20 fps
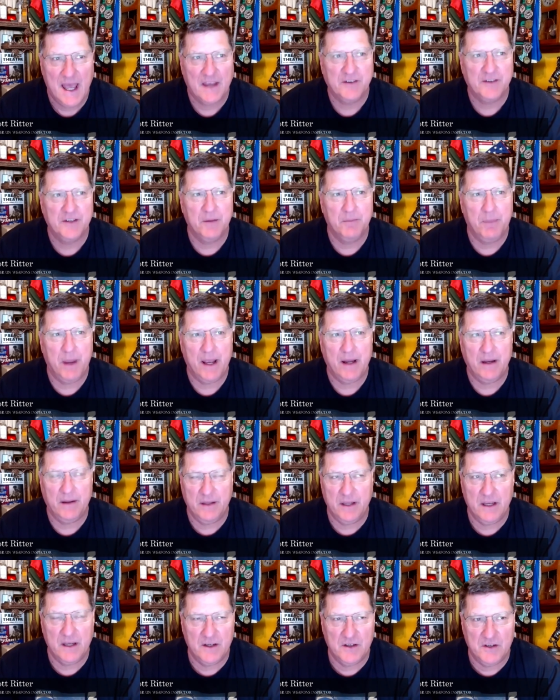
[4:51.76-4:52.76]
has
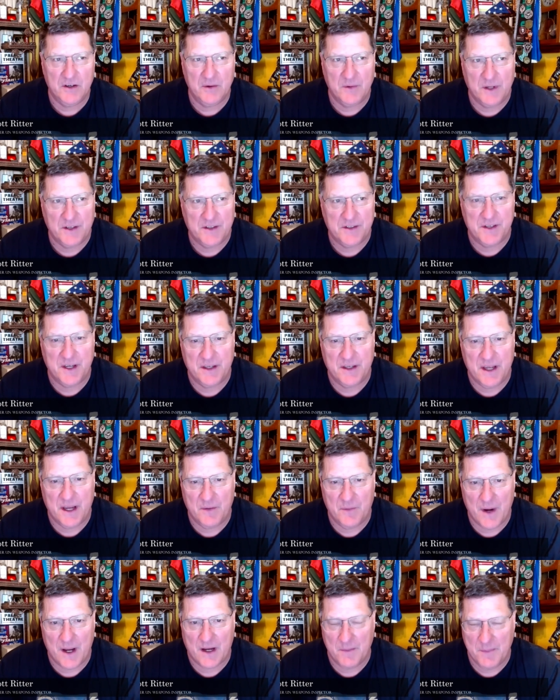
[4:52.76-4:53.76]
debated the issue and has sent
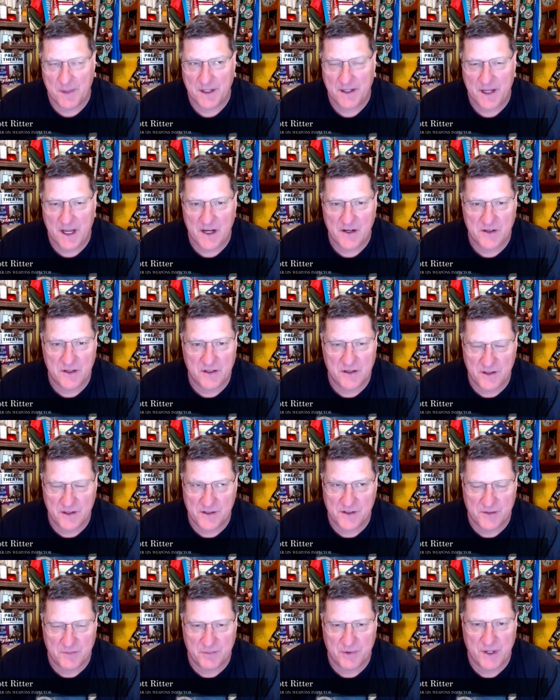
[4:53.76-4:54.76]
a recommendation to
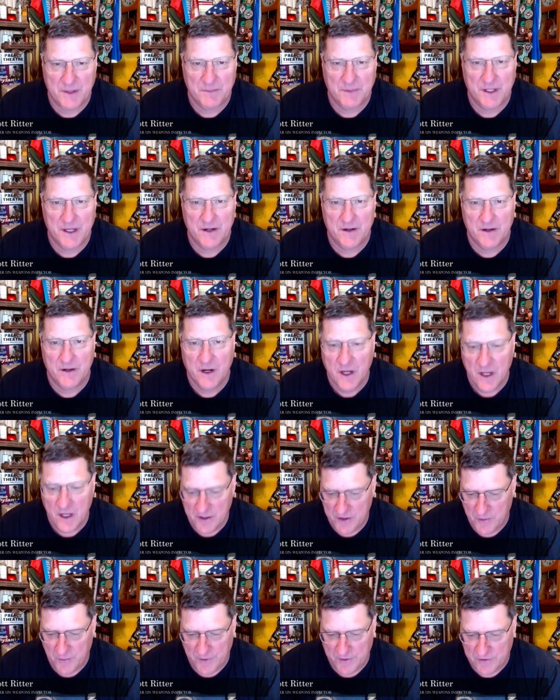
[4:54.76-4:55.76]
the supreme leader
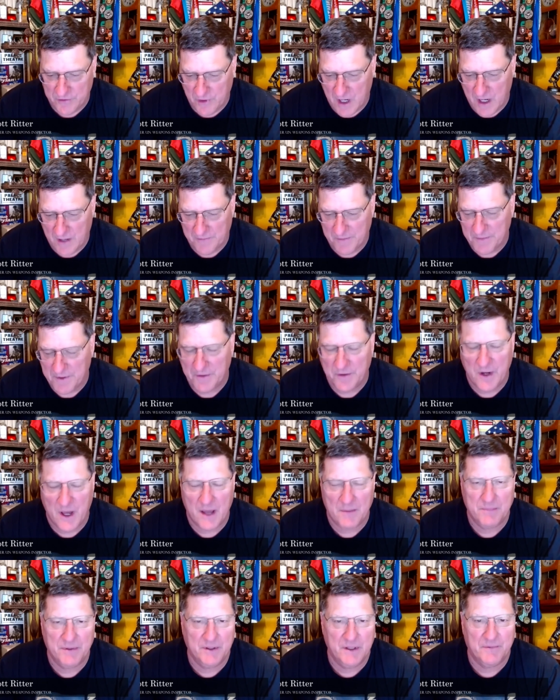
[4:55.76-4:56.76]
to withdraw from the
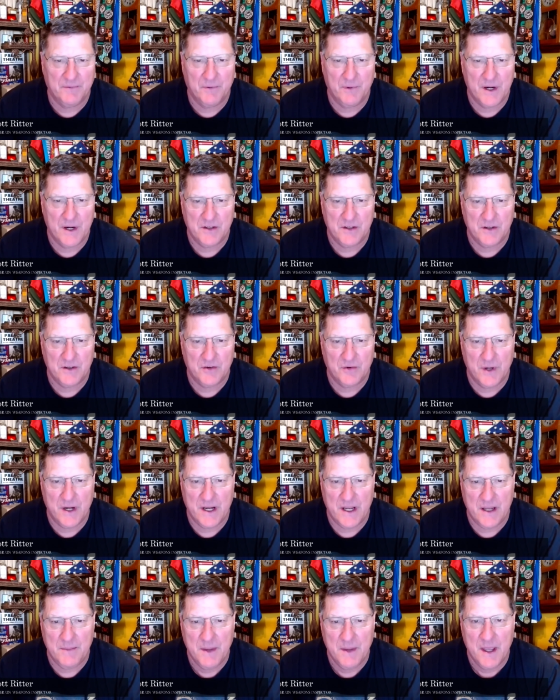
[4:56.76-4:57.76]
non-proliferation
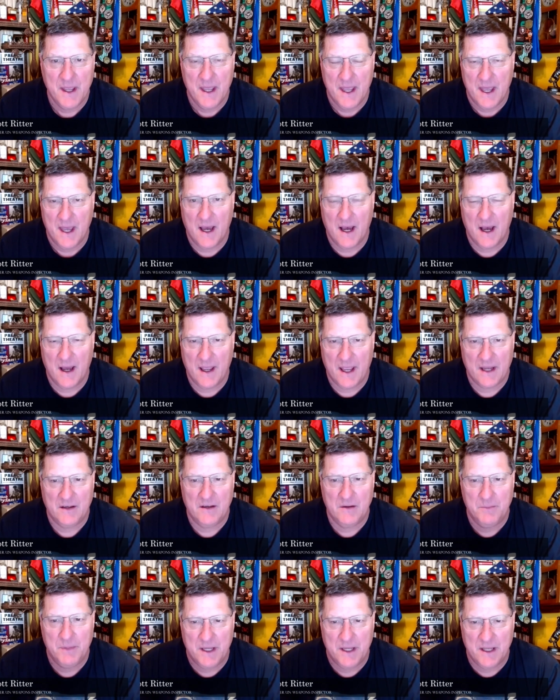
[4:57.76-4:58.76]
treaty uh,
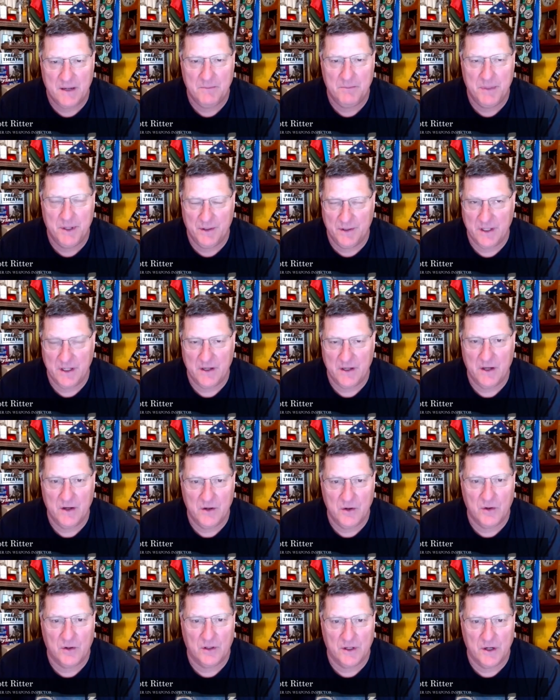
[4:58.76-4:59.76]
and to begin
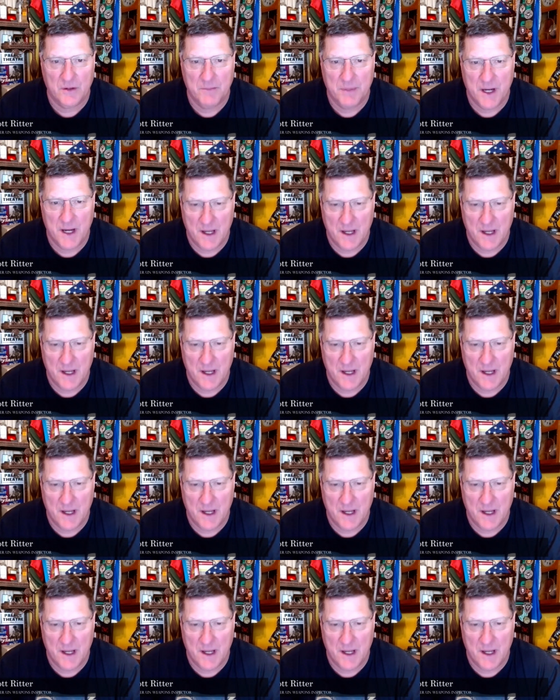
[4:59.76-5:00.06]
building nuclear